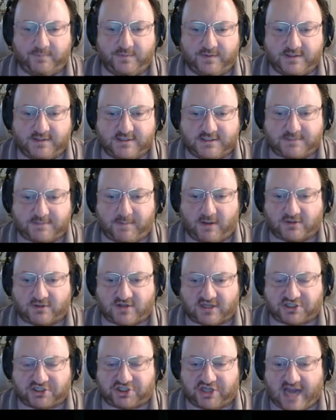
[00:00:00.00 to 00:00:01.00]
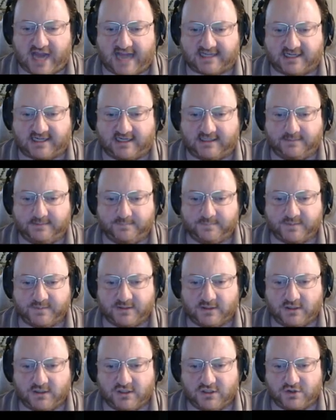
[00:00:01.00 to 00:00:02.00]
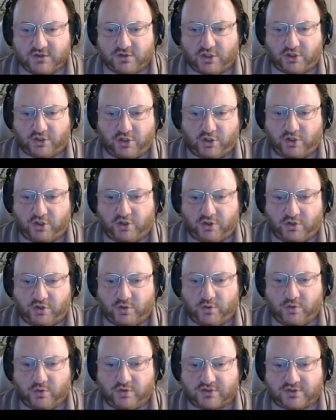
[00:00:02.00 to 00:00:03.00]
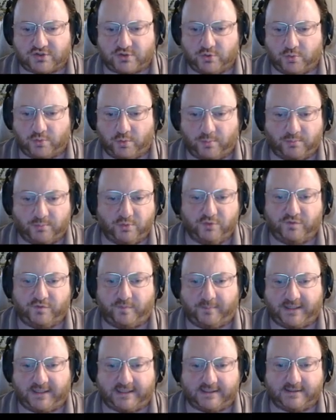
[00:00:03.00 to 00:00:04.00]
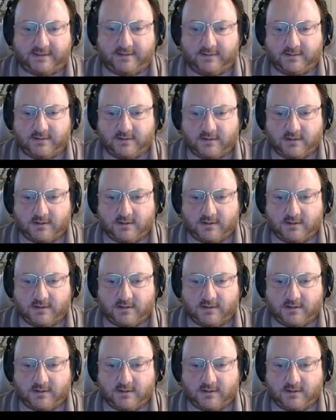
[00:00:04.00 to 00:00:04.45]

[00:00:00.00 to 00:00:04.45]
spells like Shatter that you can use to remove a minion,